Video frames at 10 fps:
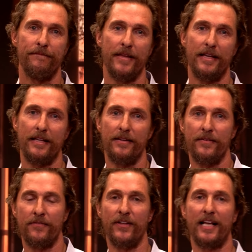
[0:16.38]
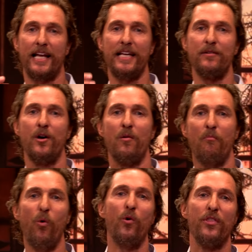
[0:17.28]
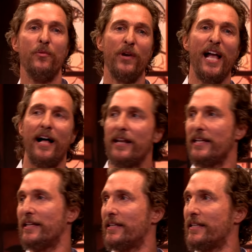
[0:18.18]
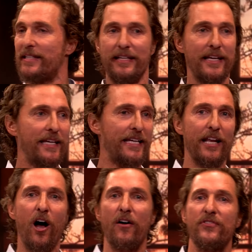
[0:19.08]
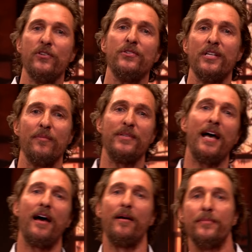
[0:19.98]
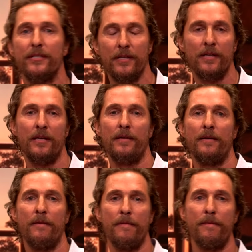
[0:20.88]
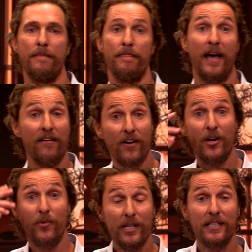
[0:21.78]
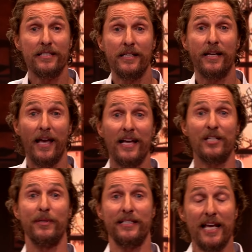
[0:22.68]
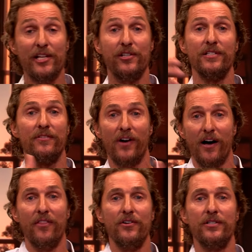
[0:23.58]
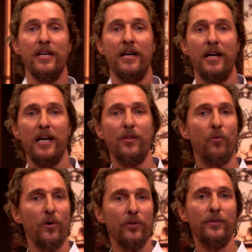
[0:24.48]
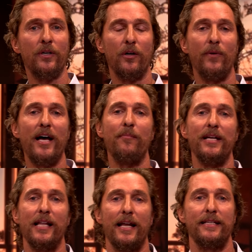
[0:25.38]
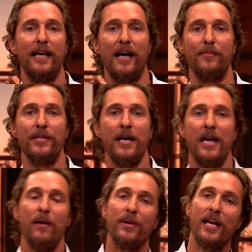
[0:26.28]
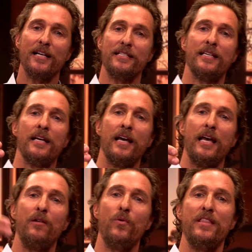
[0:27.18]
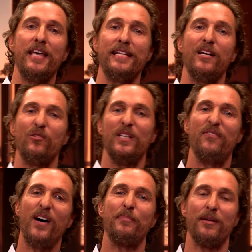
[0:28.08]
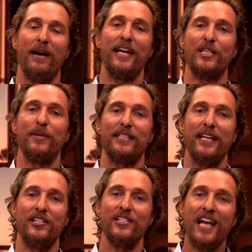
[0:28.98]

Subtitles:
I feel like I need more than reality to get off to sometimes. I have unrealistic expectations of others and the world around me a lot of times. And when they don't live up to my expectations,